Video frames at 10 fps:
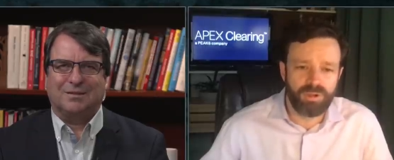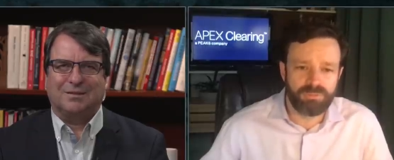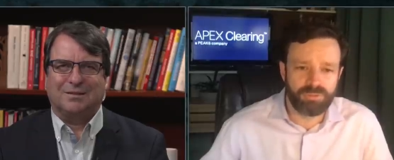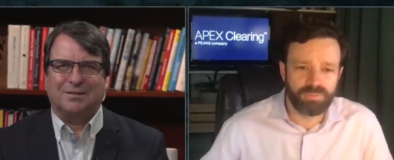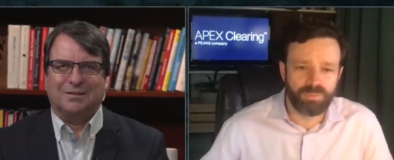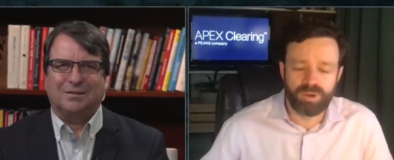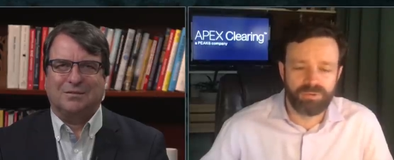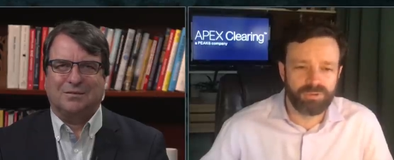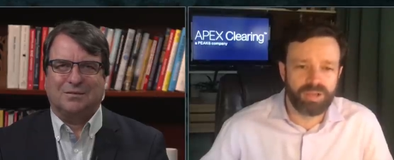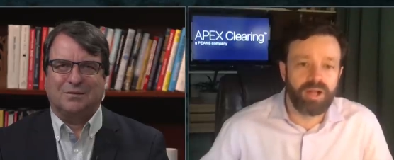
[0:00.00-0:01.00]
Speaker 1: offer
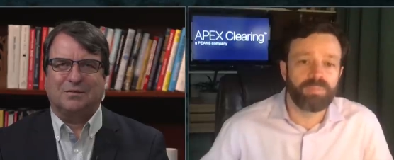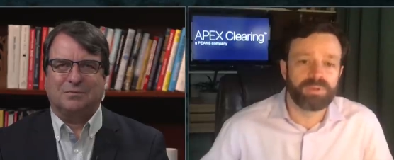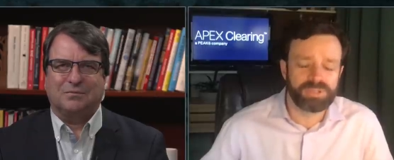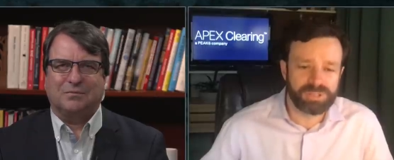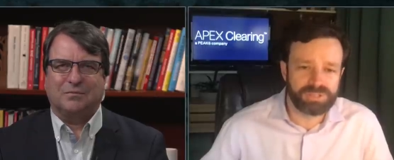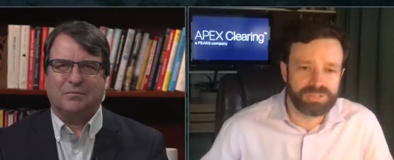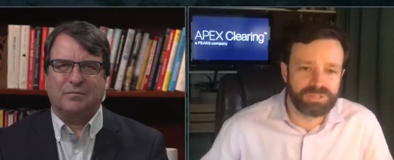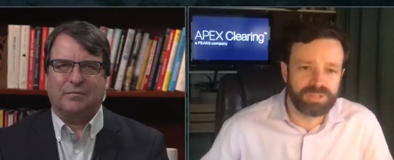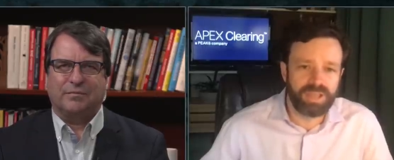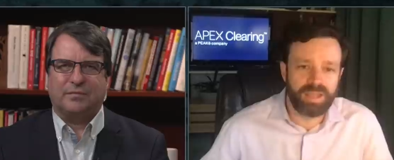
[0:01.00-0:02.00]
whatever help and assistance
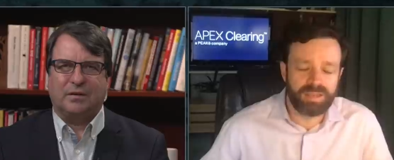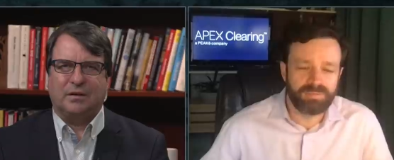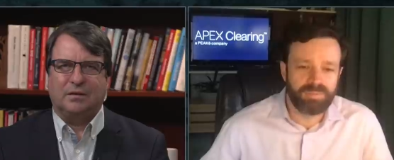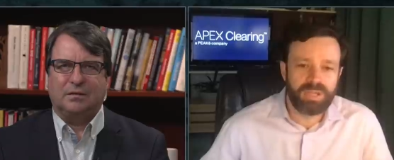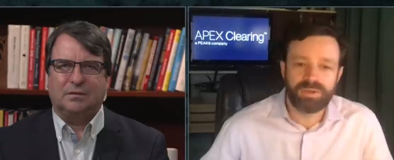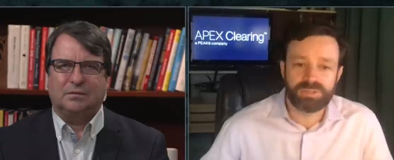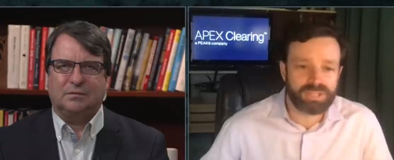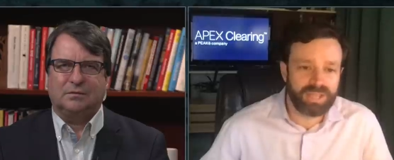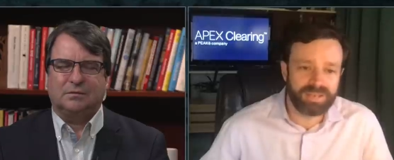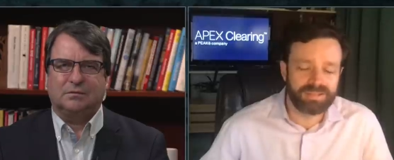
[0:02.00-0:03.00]
you can, and be
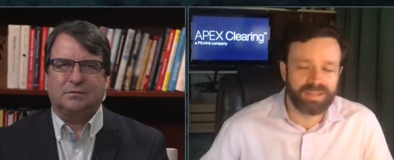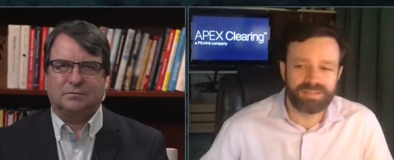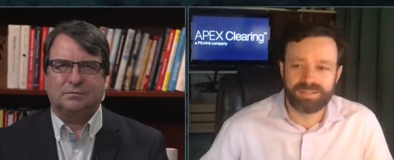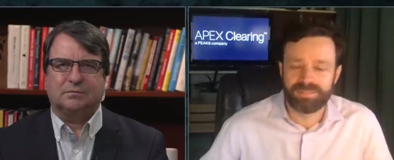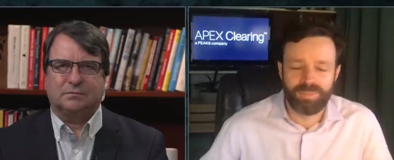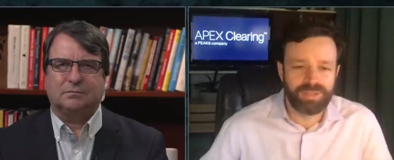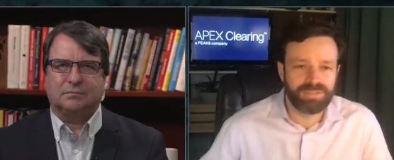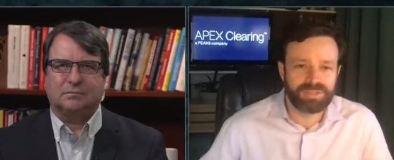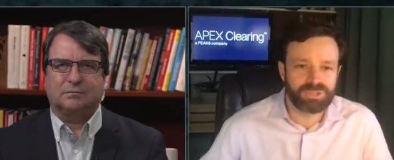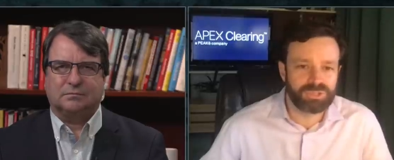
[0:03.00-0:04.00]
understanding that, man,
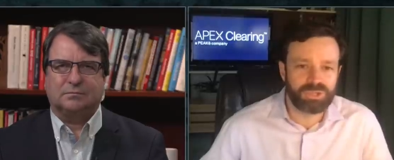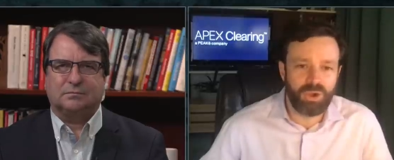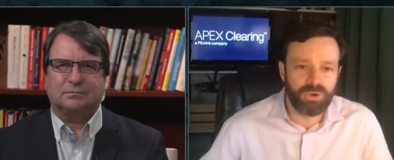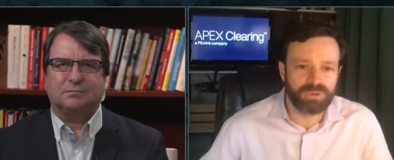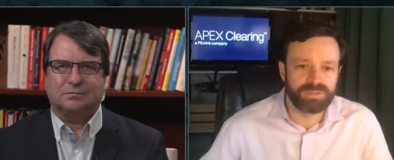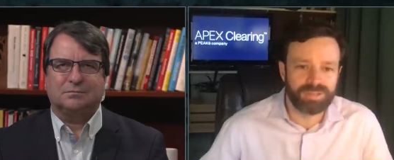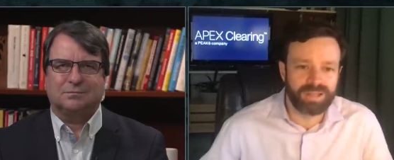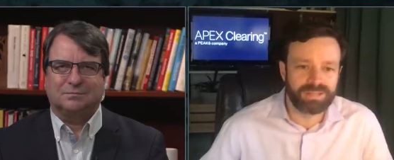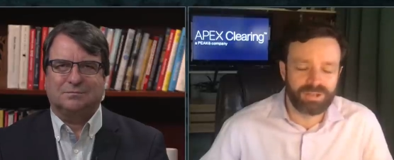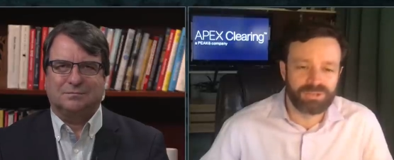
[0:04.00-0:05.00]
things just aren't
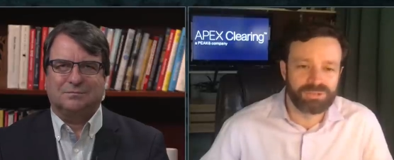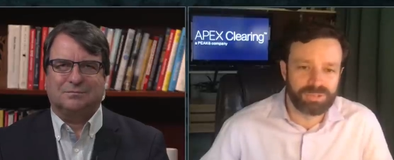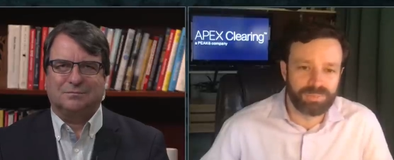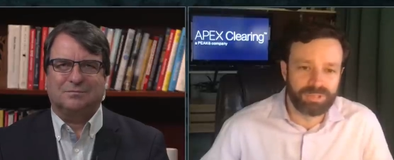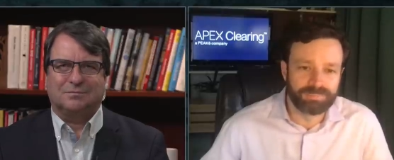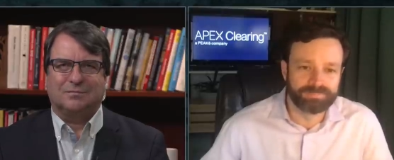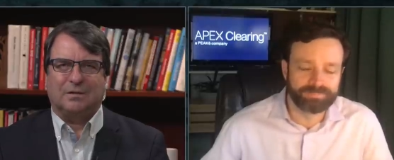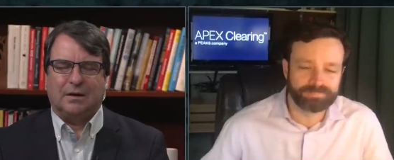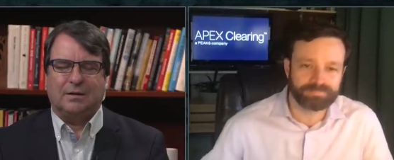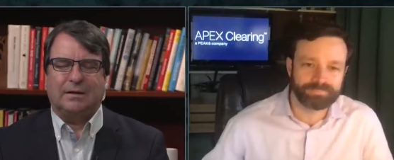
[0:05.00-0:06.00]
like they used to be.
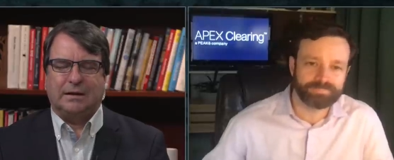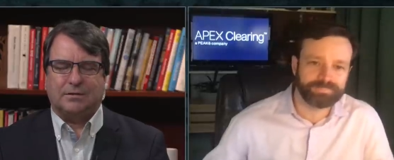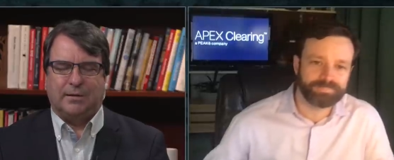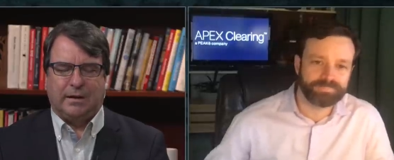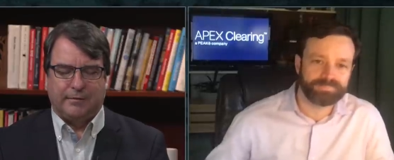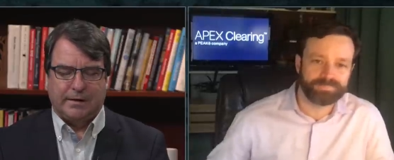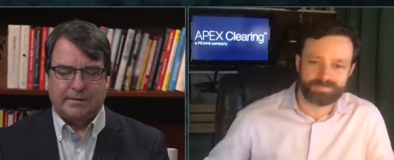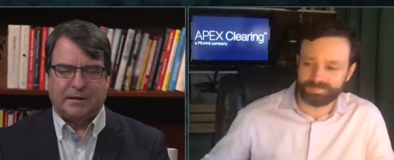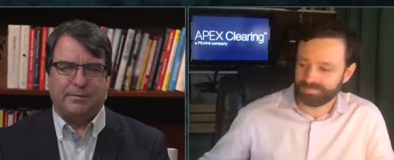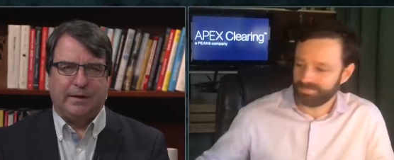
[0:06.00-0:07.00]
Speaker 2: That's great advice. Thanks
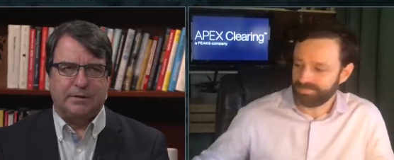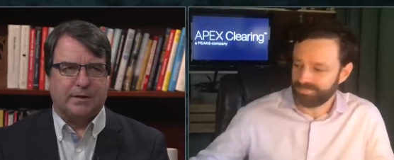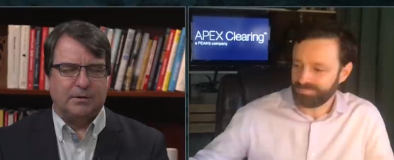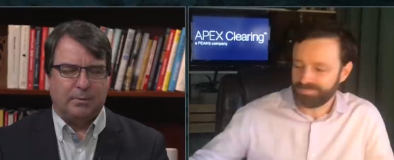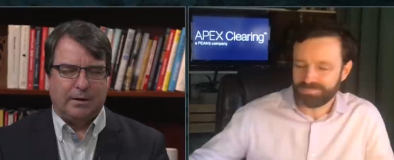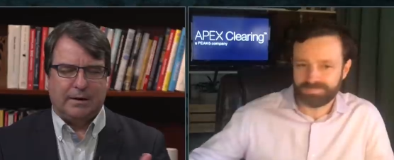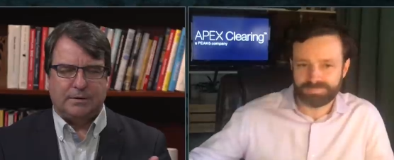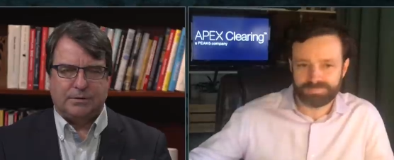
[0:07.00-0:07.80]
for the insights. I want to get